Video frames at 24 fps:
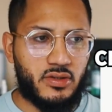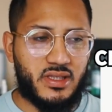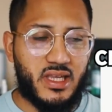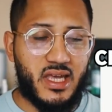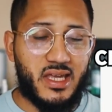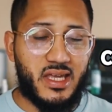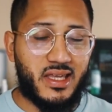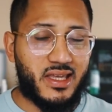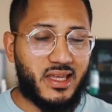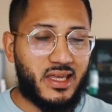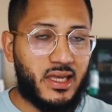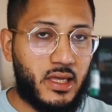they
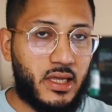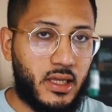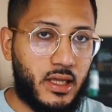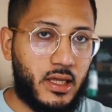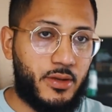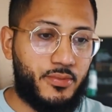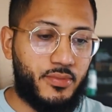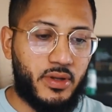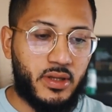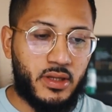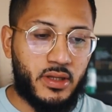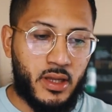
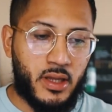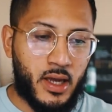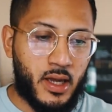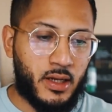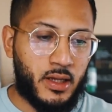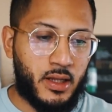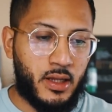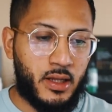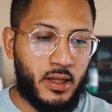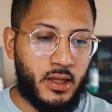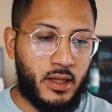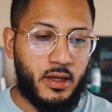keep
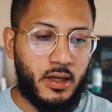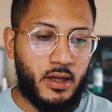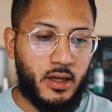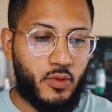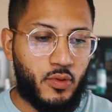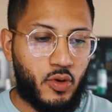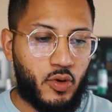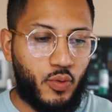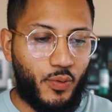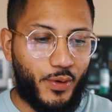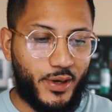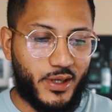getting
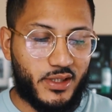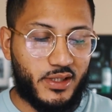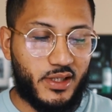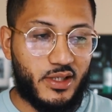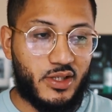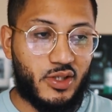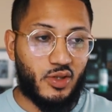requested.